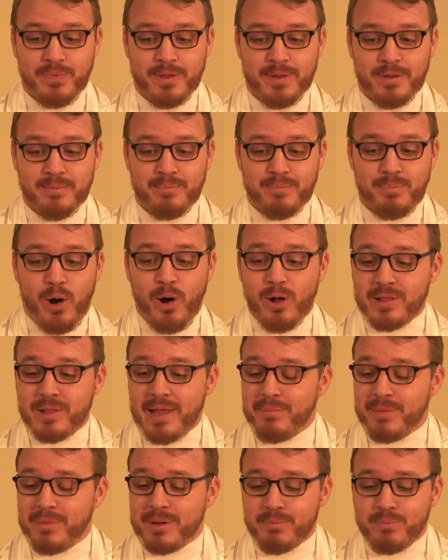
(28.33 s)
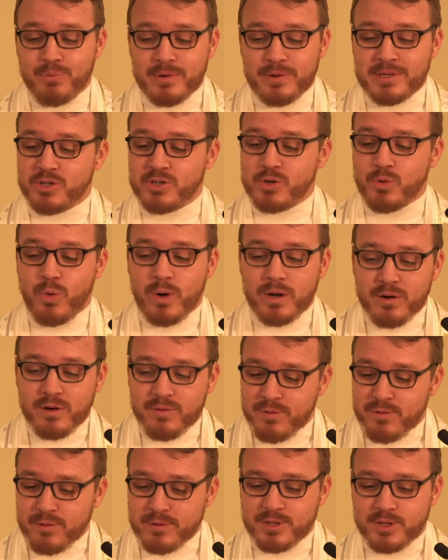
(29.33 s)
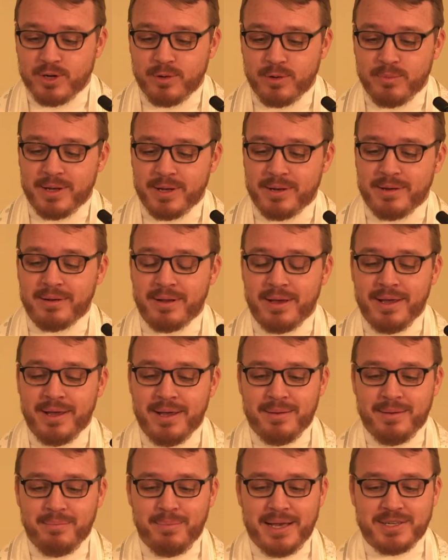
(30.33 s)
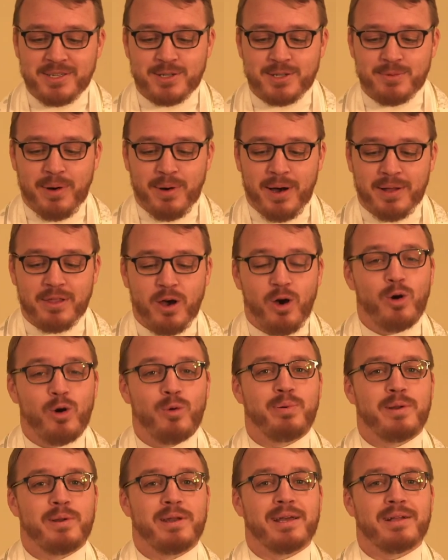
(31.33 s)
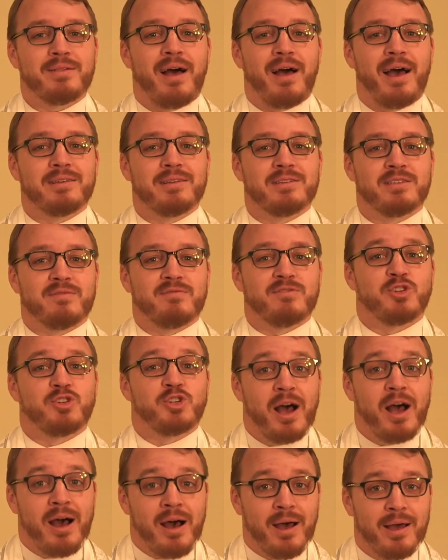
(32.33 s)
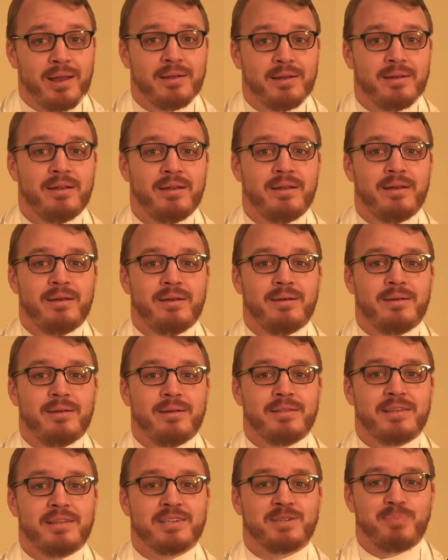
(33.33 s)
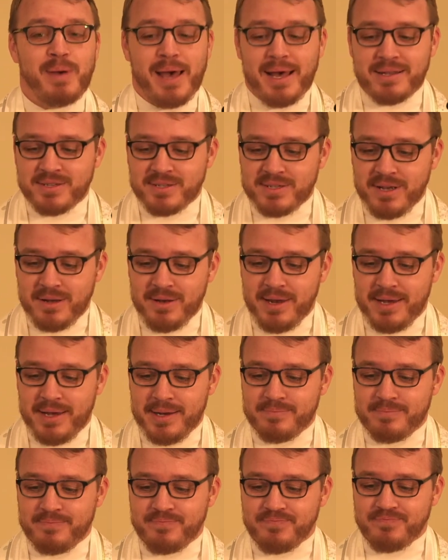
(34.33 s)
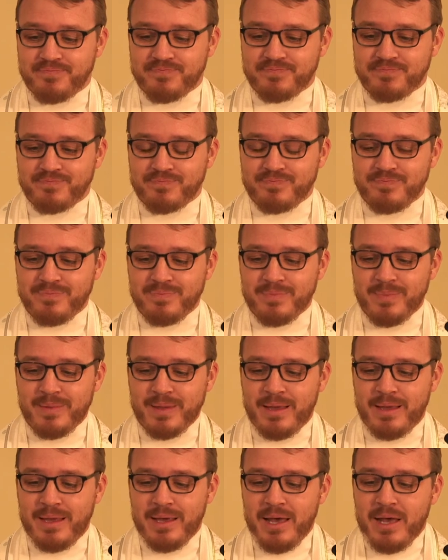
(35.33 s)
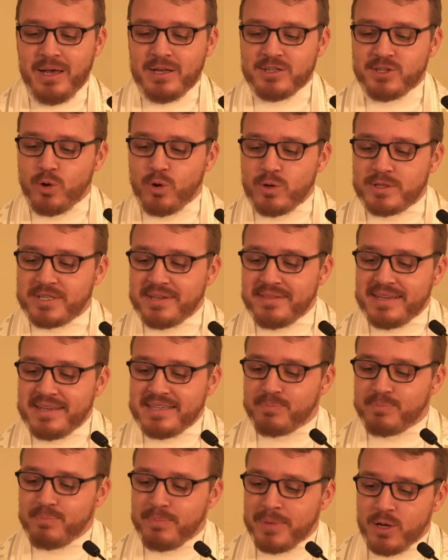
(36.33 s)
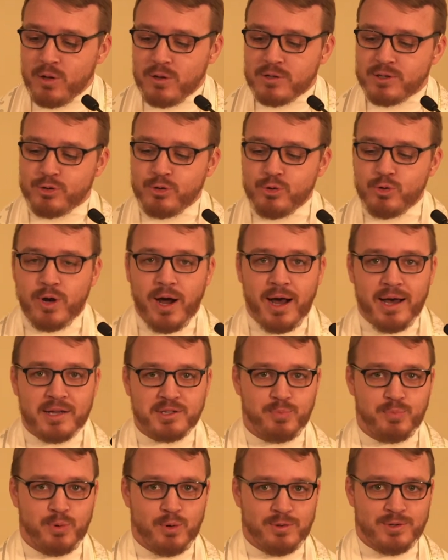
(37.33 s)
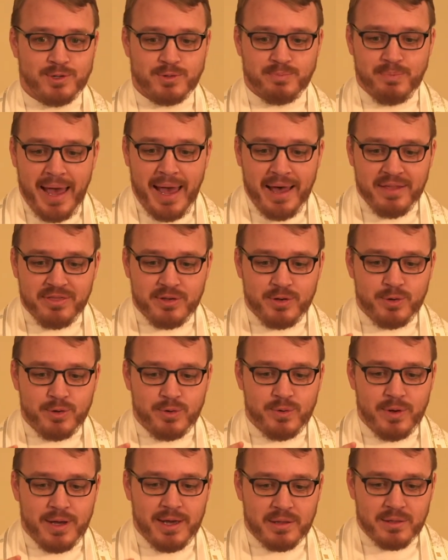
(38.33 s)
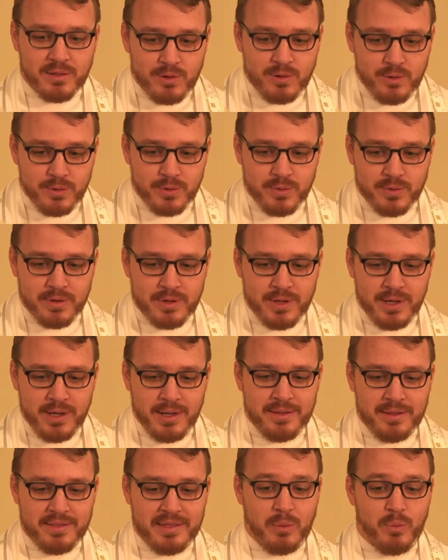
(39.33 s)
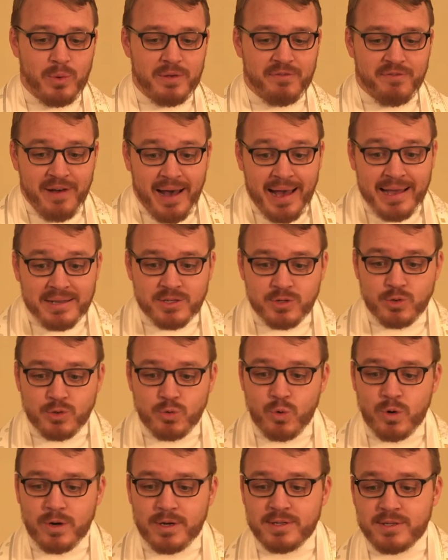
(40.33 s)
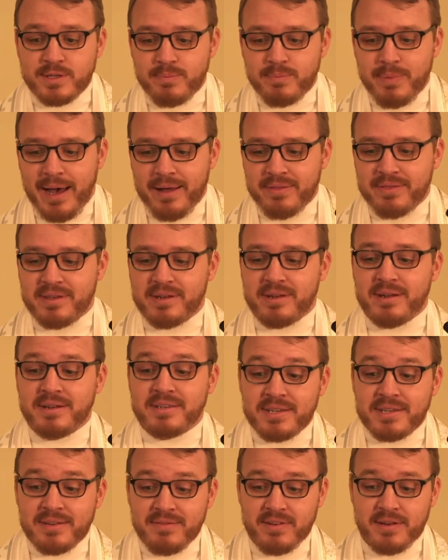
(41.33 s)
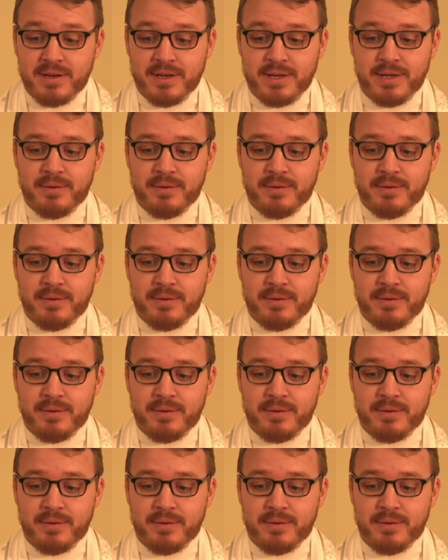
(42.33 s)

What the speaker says: Paul Lehman preached a wonderful sermon based upon the opening lines of John this past Sunday. So it's in these middle two Gospels, Matthew and Luke, that we find stories about the Nativity.